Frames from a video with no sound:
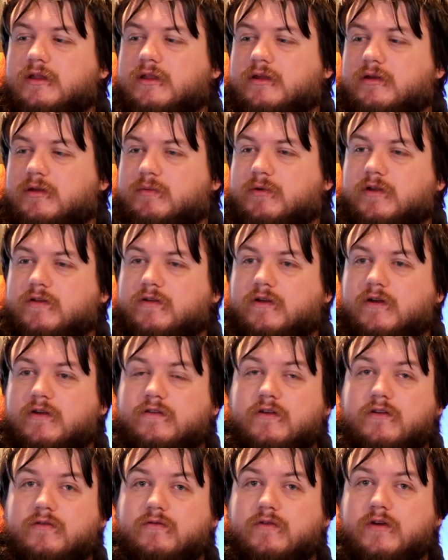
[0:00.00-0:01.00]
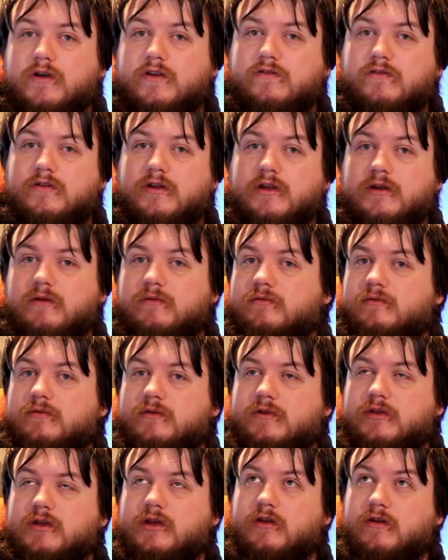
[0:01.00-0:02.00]
And you put a ×2 converter on it,
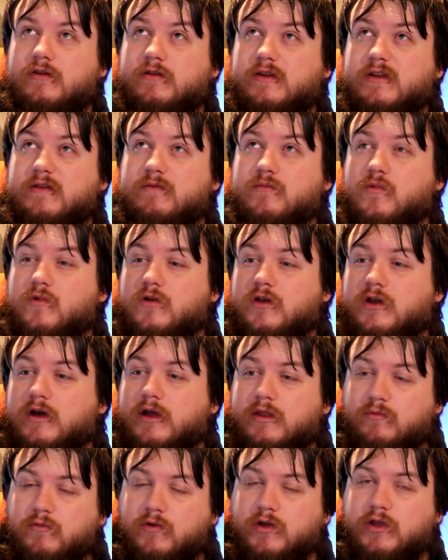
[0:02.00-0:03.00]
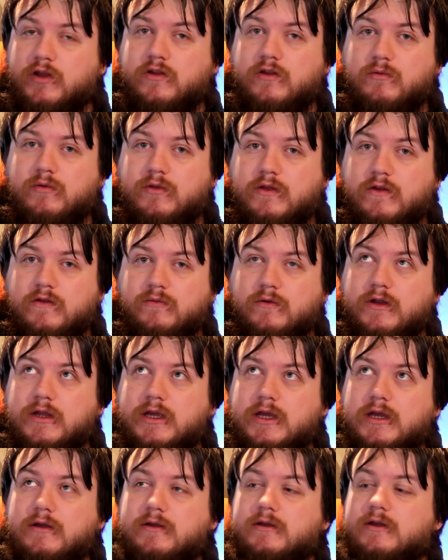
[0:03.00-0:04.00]
you lose even more light than what you do with this one
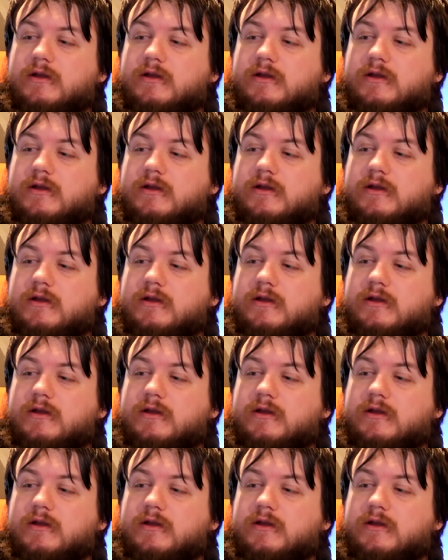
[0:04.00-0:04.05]
here.